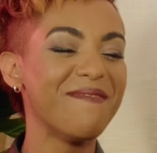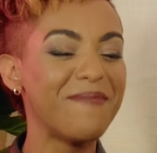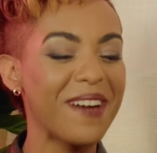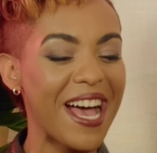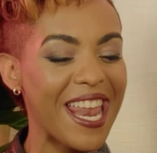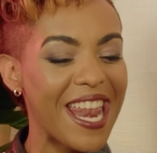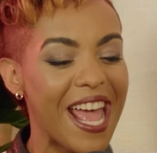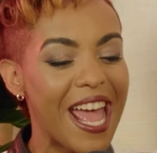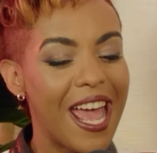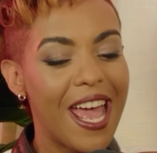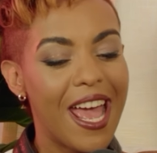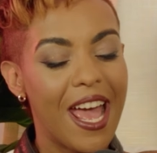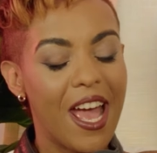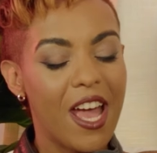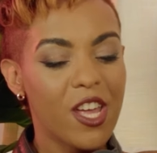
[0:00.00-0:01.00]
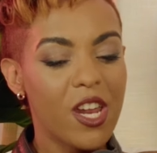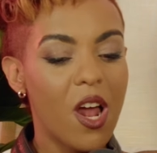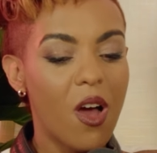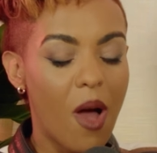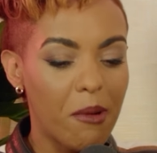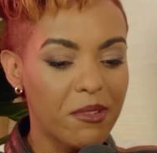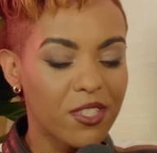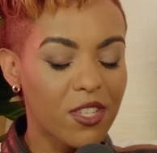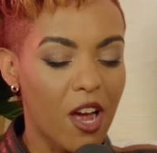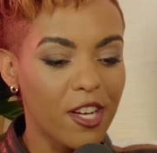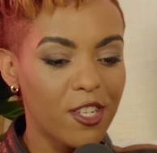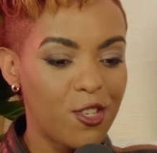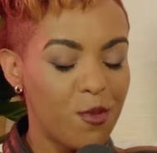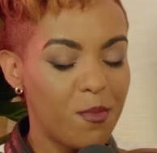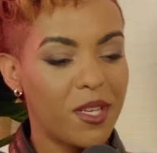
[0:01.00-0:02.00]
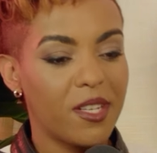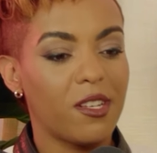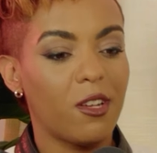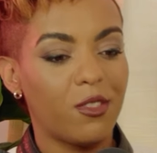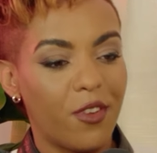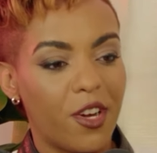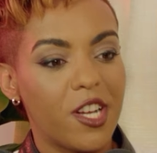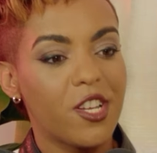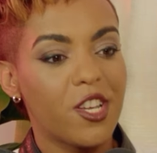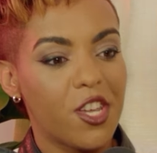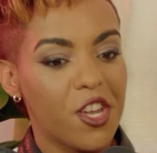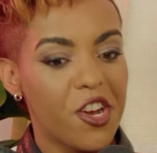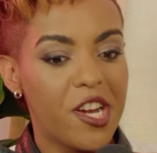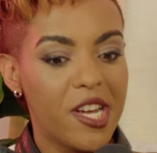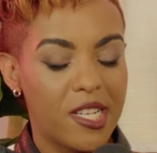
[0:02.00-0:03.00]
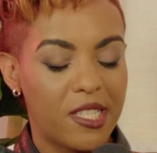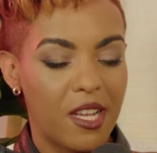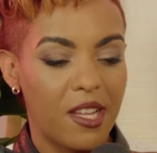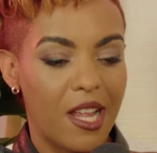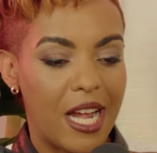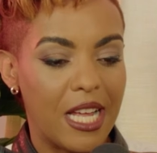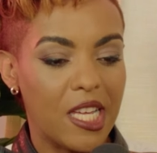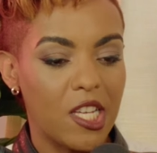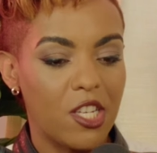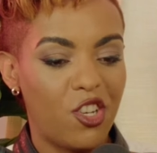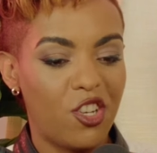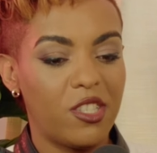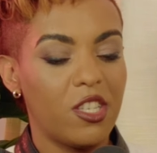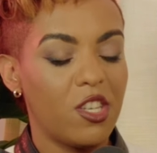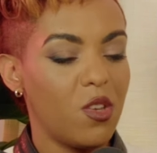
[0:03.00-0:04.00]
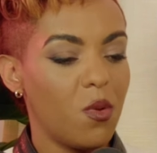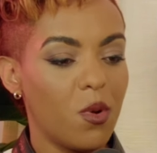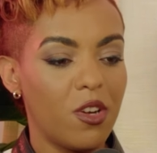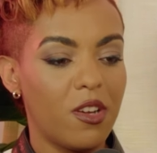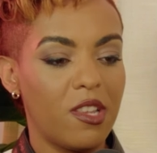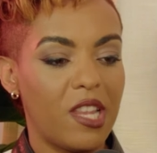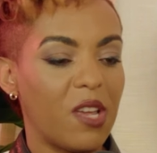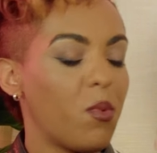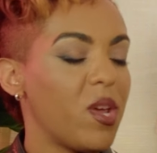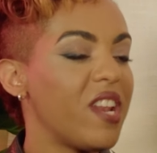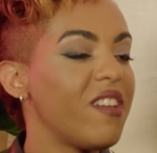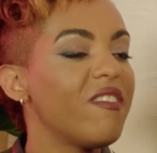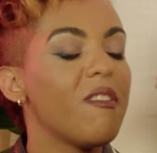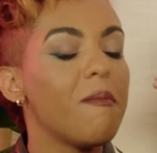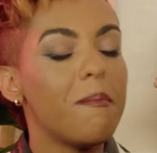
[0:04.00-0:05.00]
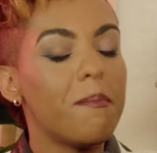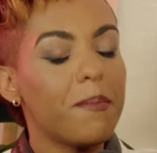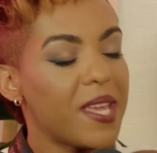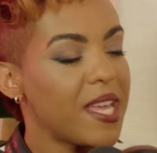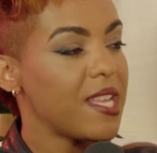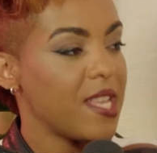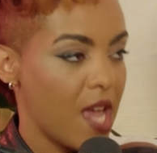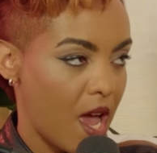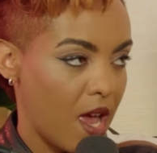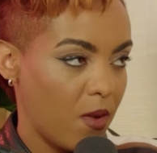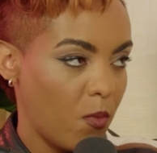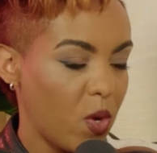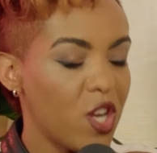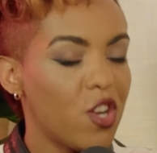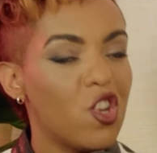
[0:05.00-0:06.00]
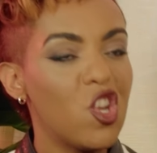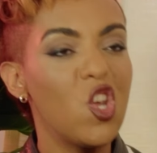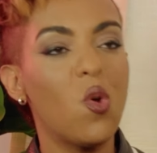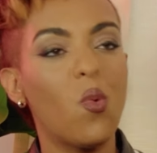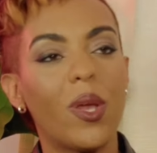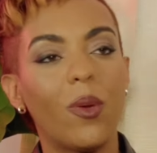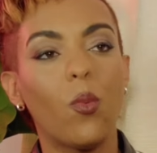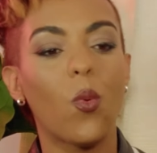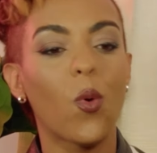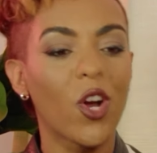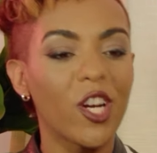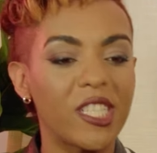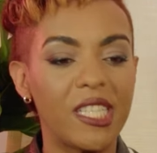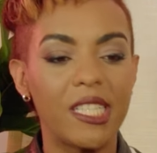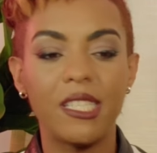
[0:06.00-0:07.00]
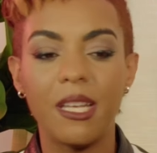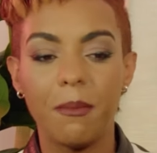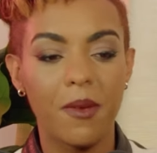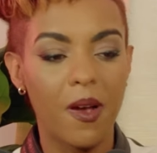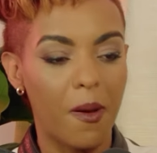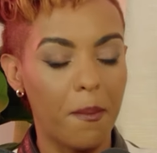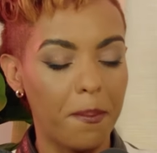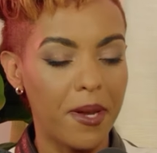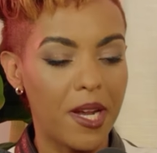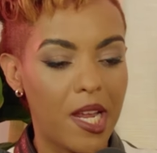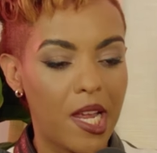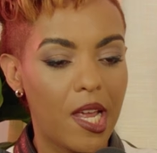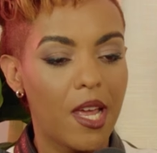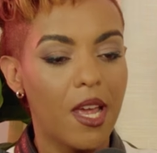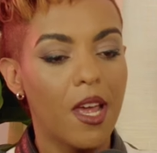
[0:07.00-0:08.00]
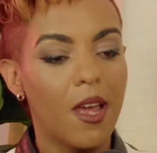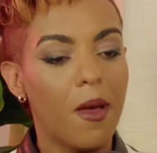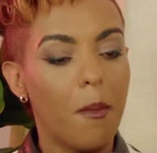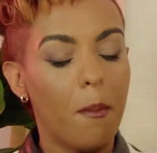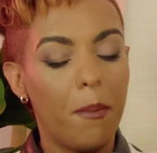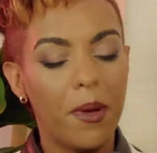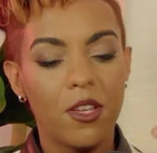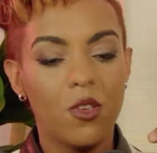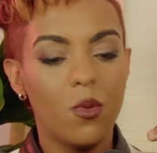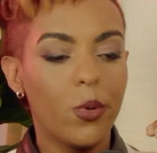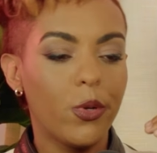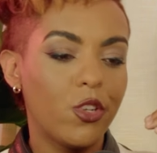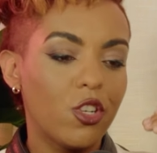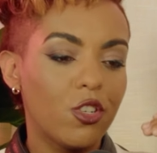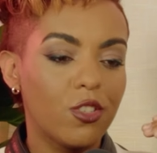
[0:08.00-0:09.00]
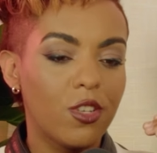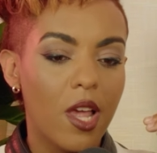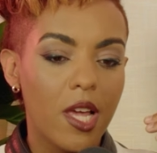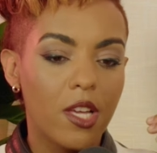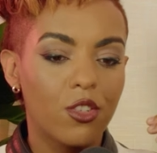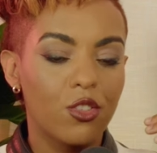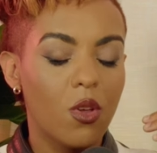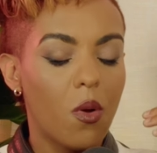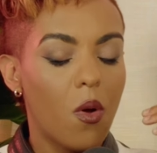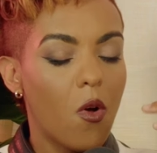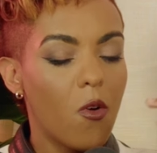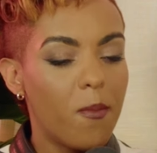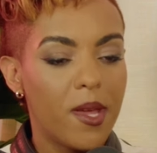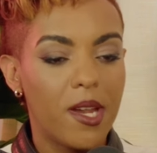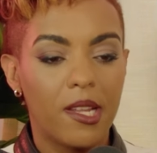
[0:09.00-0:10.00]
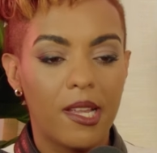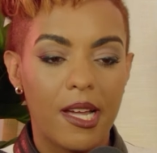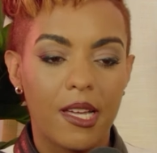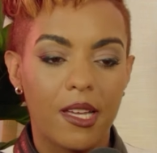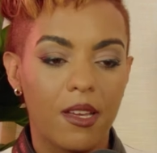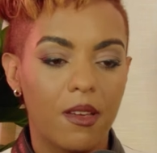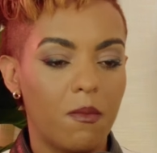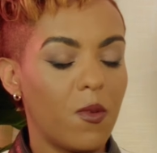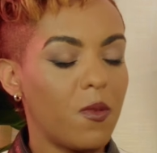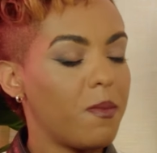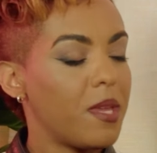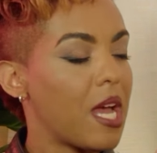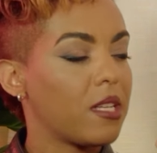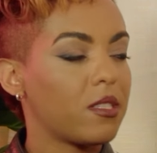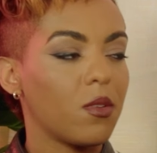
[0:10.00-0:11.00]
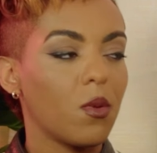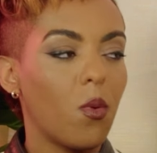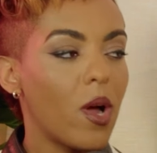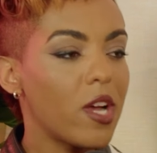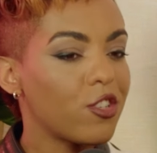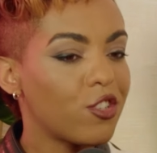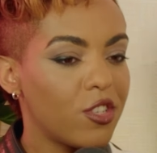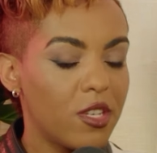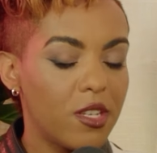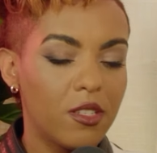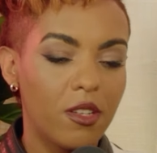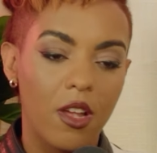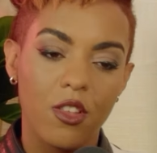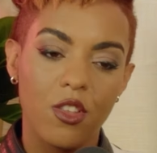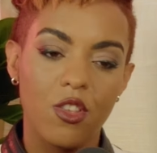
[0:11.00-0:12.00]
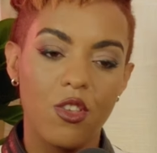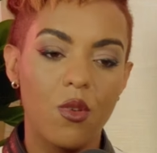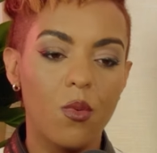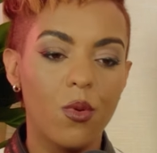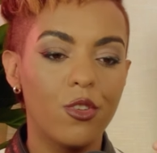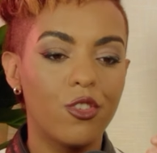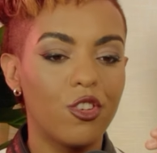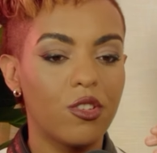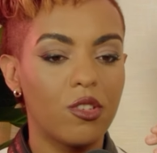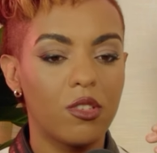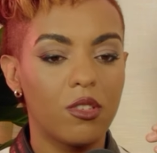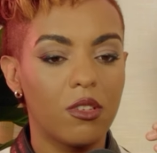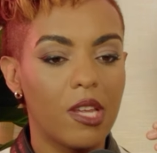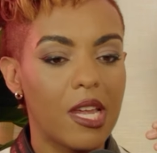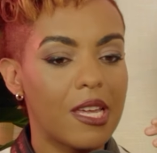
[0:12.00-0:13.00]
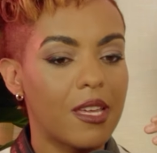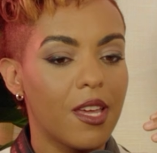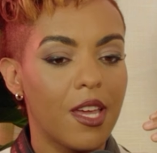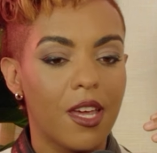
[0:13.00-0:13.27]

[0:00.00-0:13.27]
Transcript: but, you know, I was talking to you because I was very curious and like just you were like we didn't even meet yet. We knew we worked in the same company. Yeah. But you were just like so open and like with me asking questions and you were just like